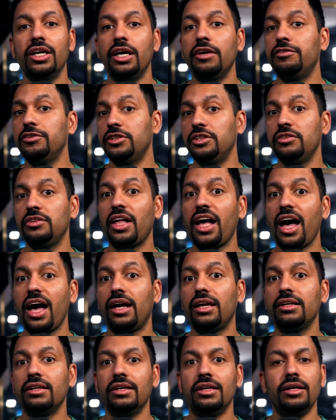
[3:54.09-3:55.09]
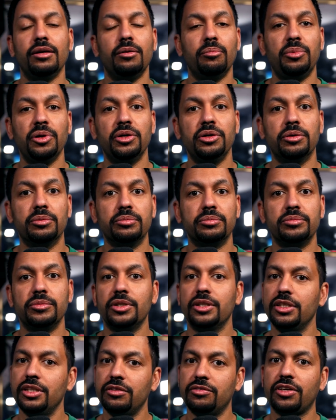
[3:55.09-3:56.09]
If you do that, boom,
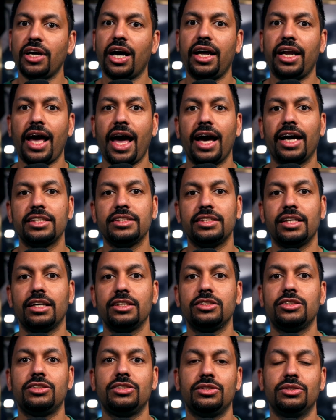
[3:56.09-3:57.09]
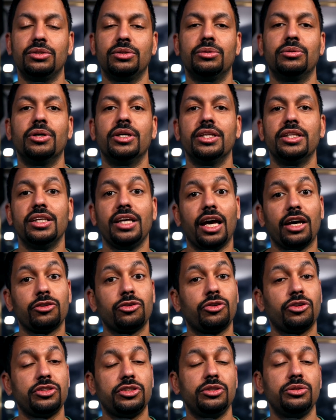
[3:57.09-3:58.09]
you've got access to the
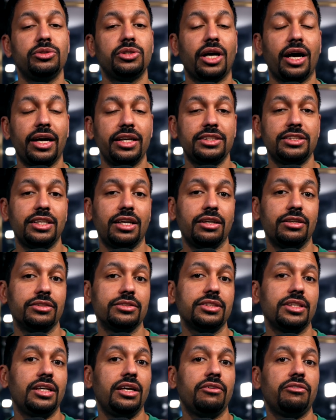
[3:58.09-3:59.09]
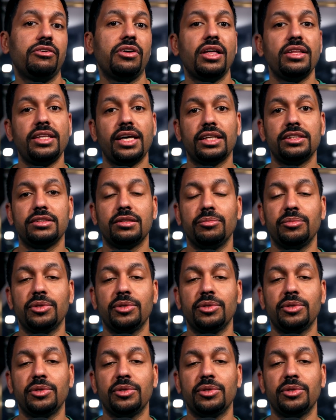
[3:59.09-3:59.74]
extra two high channels if that's